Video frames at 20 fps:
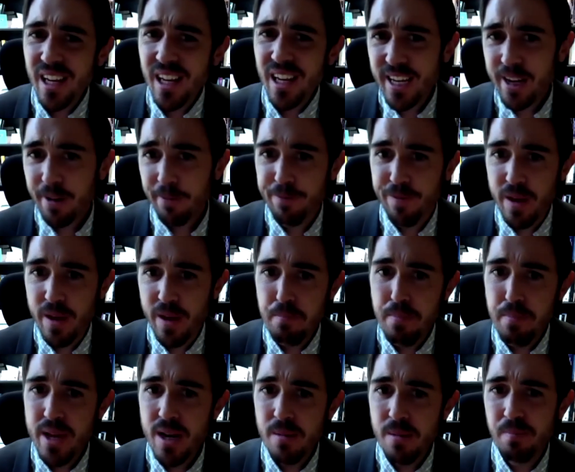of like a
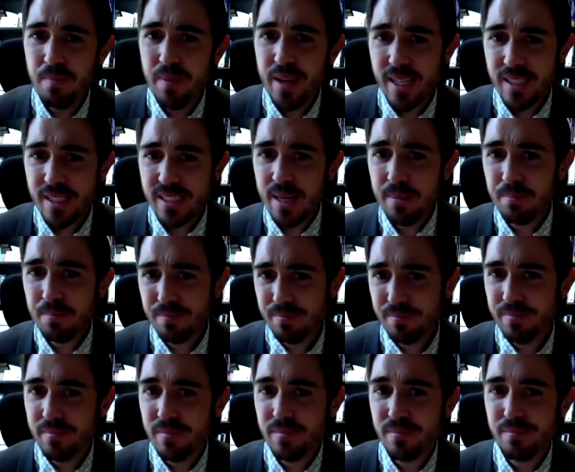Fitbit, except
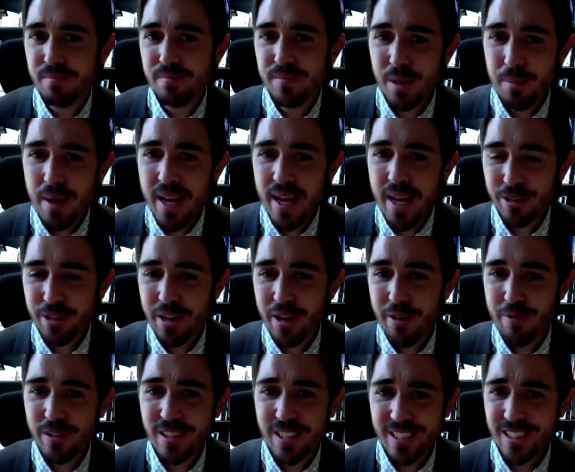the major
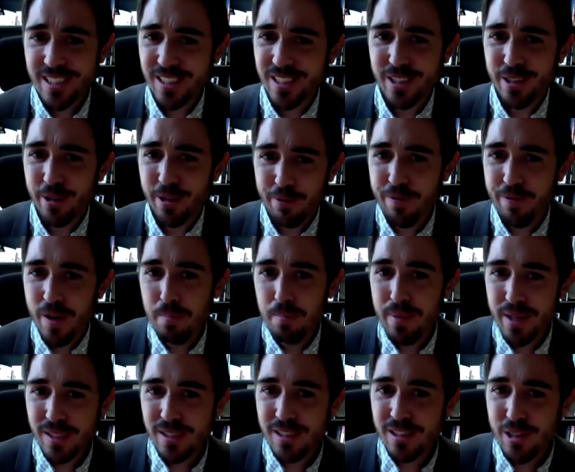difference is your Fitbits